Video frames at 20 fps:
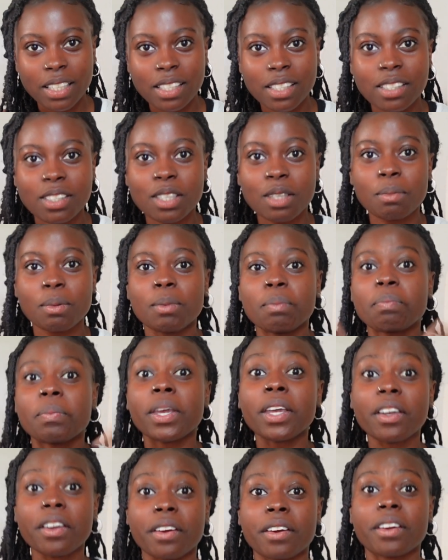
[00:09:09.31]
to be
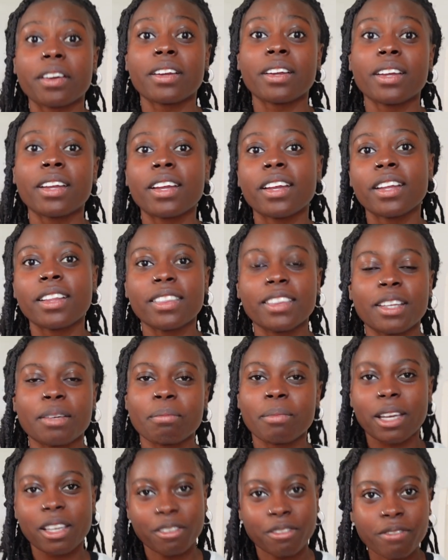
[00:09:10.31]
bigger than
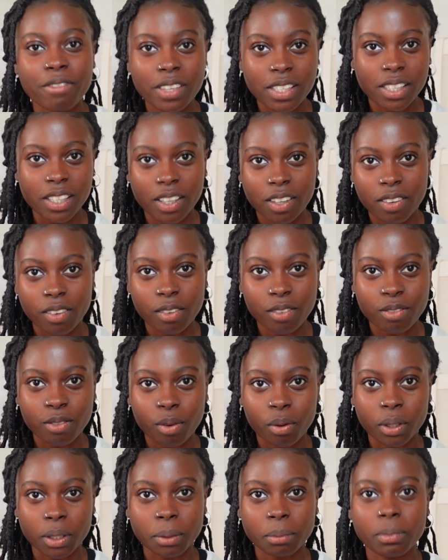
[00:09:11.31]
my physical
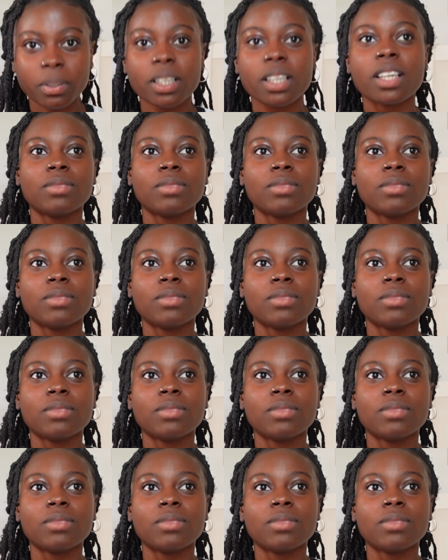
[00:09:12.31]
form.